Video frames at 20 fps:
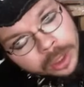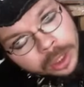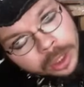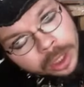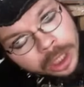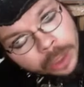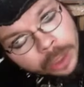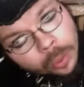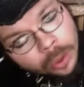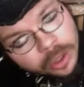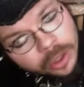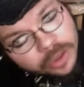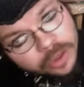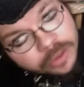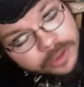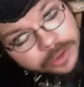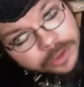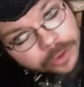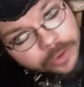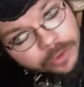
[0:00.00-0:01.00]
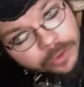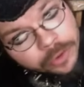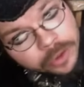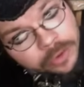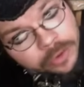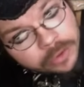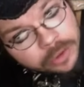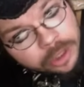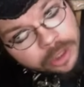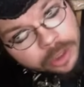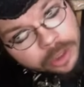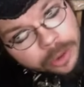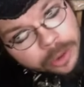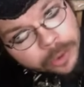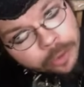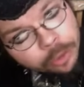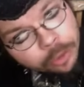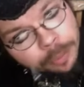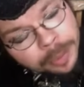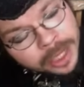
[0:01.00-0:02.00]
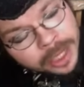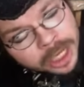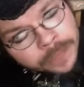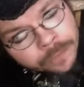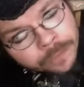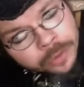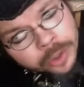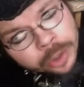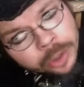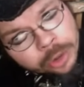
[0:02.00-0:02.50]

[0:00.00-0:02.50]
You want to sit there and say cigarettes are bad for you,